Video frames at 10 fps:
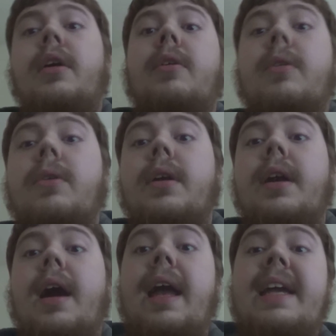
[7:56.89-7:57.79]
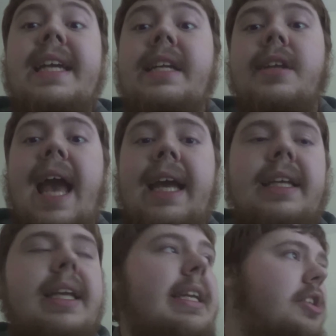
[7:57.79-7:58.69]
or
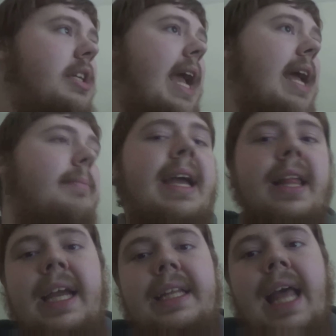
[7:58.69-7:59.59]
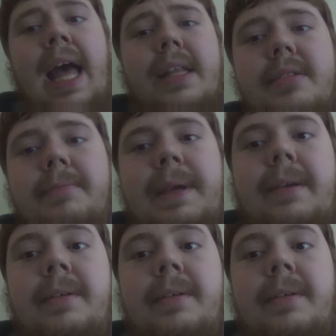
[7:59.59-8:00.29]
ichi anime like that to be